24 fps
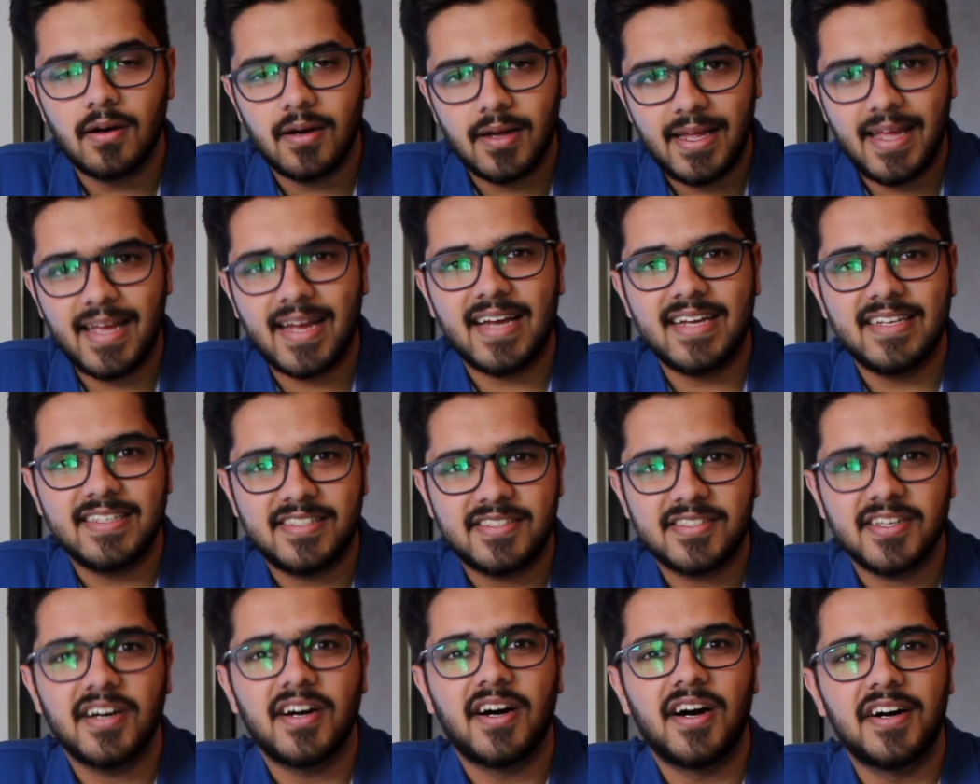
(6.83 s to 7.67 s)
Hey
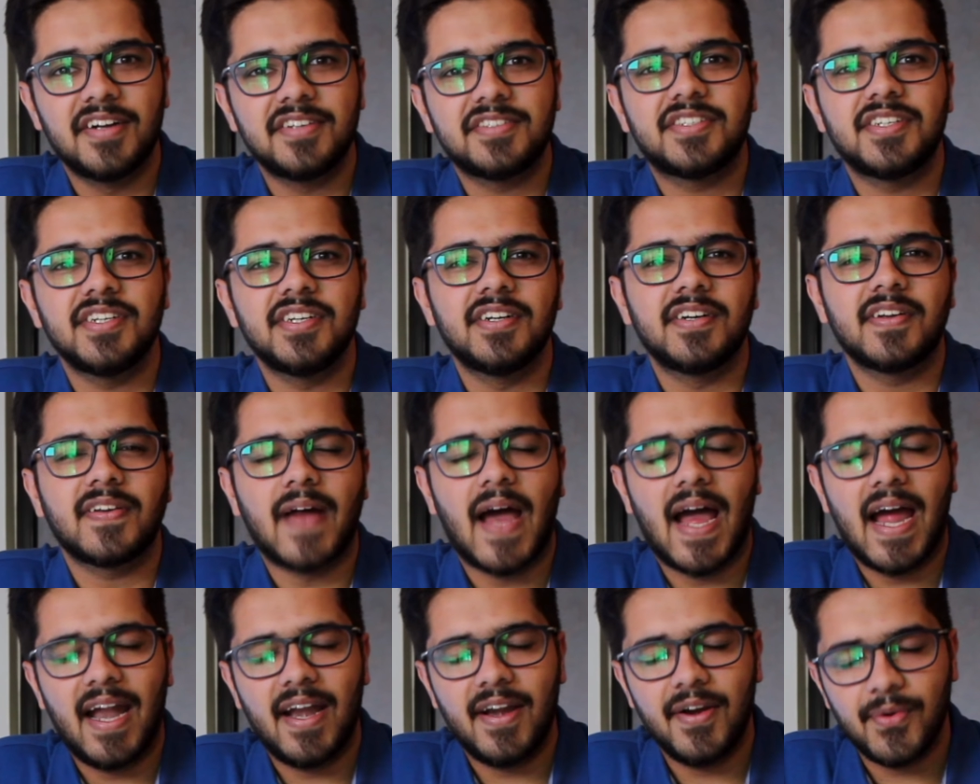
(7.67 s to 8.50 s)
guys, Harsh here
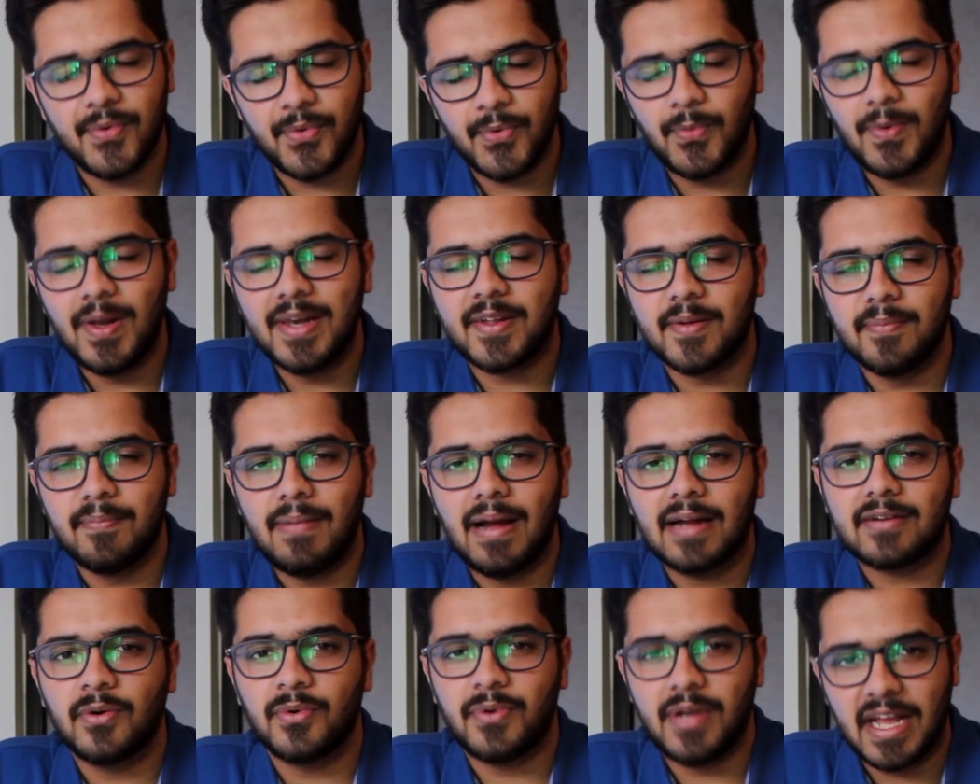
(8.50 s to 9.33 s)
and welcome
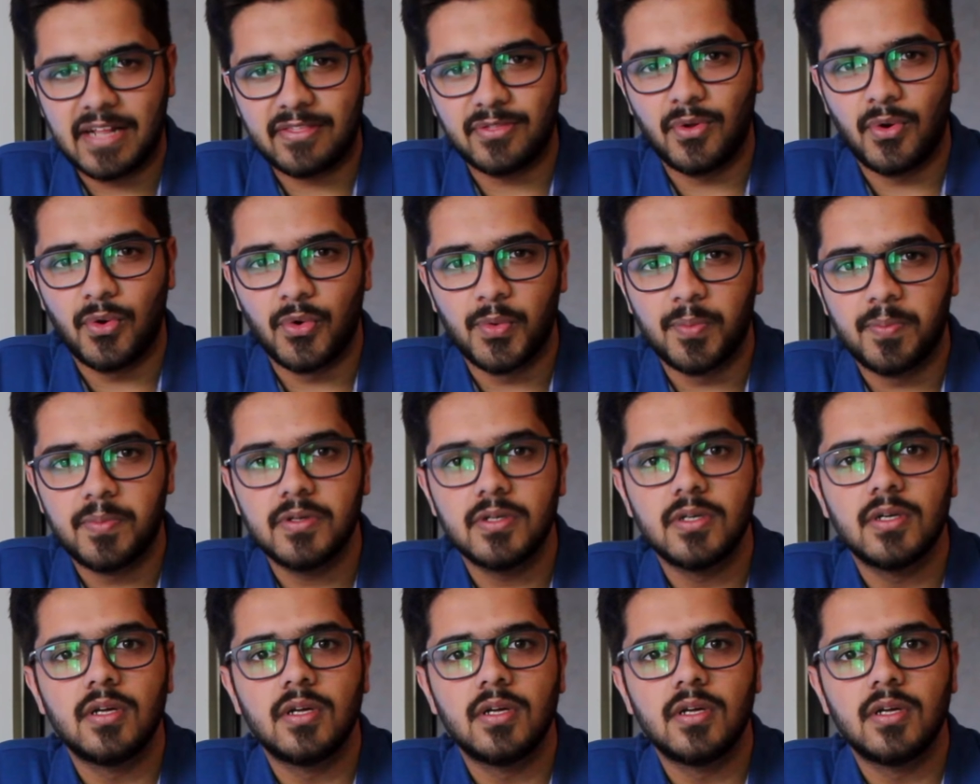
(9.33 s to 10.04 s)
back to Technolobe.